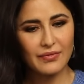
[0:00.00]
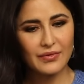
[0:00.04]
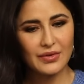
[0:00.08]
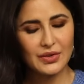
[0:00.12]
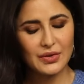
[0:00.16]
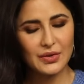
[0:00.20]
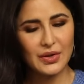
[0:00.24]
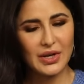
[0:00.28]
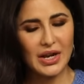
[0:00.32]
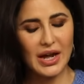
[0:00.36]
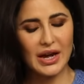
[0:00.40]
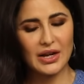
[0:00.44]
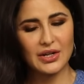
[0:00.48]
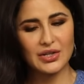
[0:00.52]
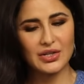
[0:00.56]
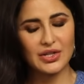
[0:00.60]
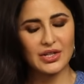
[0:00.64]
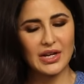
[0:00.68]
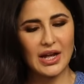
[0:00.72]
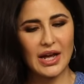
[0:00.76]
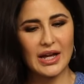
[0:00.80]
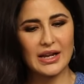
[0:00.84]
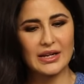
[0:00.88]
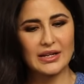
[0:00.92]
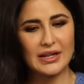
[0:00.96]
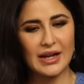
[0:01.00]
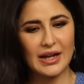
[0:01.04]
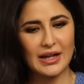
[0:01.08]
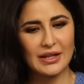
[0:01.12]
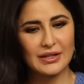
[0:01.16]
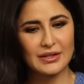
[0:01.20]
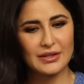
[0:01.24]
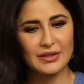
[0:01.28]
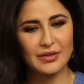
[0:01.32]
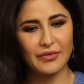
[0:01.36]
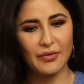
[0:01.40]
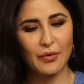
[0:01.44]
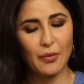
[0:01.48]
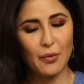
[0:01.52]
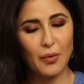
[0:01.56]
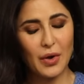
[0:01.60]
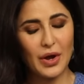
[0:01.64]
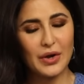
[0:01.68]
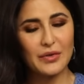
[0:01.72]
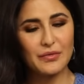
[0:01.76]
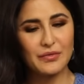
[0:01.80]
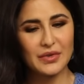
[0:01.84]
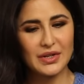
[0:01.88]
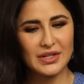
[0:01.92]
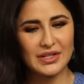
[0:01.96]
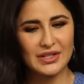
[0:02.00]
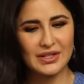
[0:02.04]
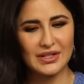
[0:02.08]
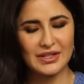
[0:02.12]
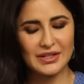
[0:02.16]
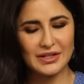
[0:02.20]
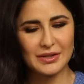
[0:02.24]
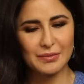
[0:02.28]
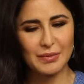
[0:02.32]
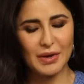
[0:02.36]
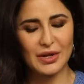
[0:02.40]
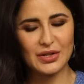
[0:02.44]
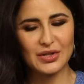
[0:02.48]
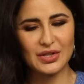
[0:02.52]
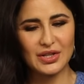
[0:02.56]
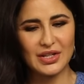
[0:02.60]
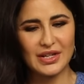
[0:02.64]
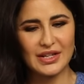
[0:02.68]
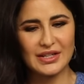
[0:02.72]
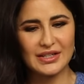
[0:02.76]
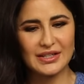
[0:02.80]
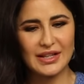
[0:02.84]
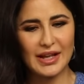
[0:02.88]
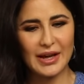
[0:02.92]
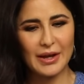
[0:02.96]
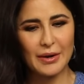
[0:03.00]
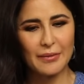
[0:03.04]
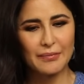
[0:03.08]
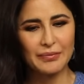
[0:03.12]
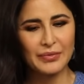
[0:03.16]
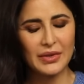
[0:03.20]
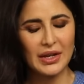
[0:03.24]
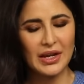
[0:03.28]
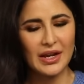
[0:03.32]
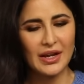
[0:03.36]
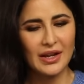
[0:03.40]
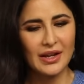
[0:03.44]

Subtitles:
doing action and dance for one reason especially, is that